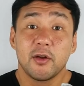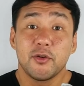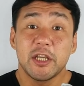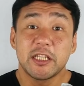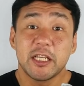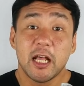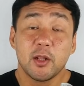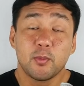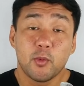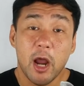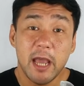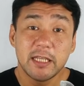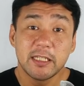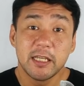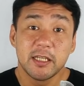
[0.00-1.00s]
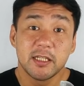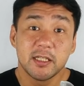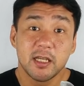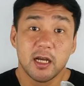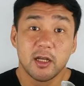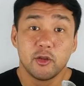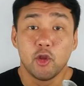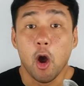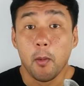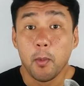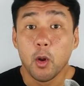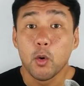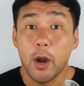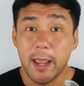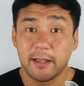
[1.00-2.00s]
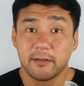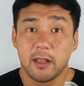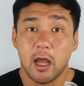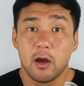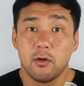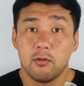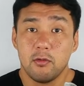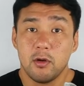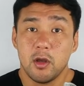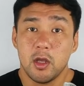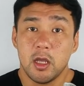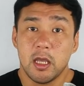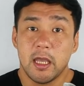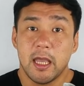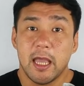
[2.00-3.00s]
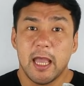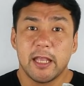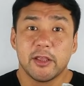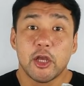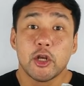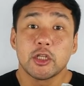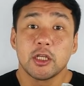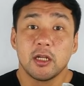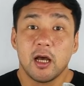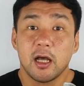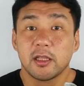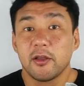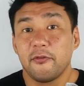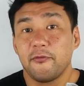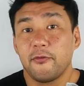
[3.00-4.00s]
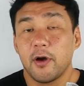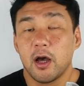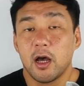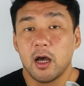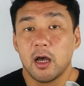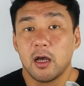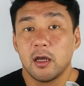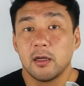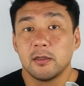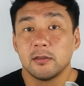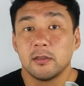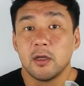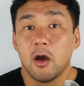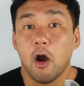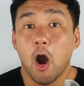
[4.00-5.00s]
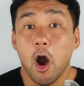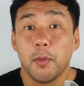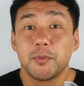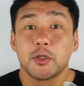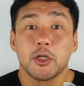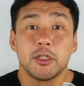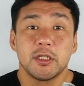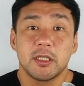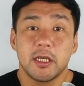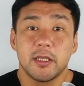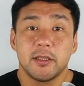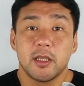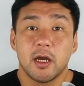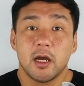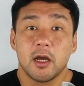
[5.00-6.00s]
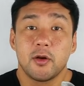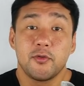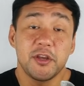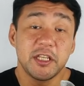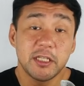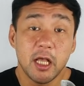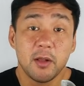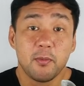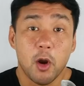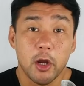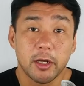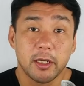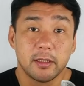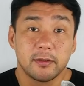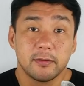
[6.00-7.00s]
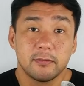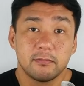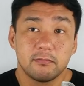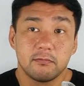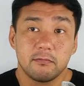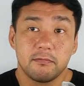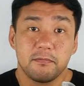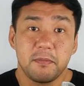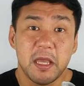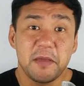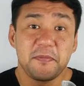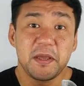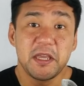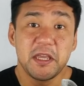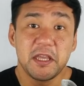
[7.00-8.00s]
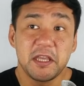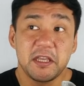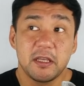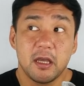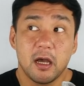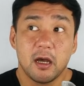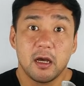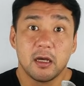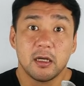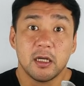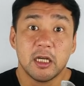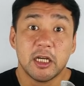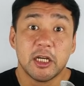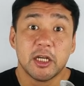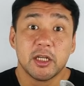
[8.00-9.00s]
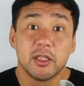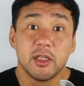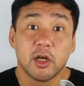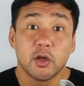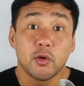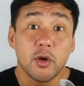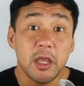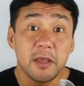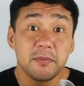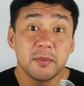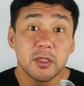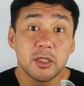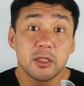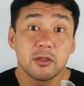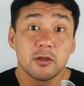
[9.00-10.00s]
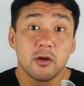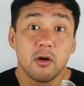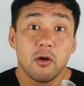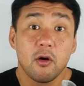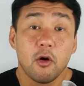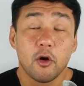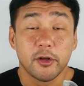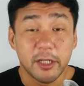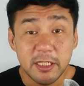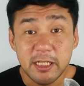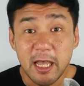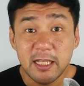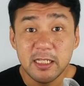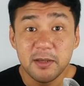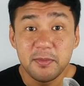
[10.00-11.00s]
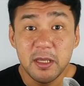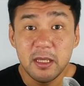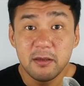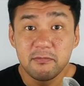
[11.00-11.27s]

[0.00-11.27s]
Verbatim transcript: resale price is uh, double right now. And there's a lot of uh, options in the resale market. Maybe uh, the creams or the sesame